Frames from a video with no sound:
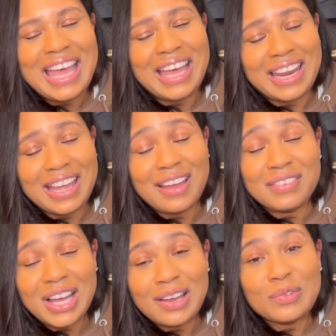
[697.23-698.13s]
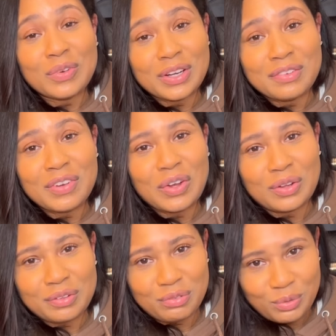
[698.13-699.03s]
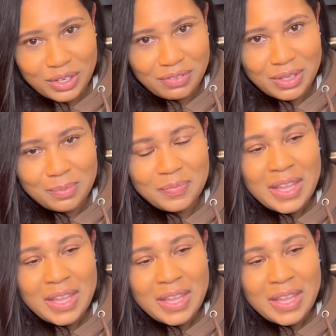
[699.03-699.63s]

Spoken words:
and I have gotten rid of all three of them.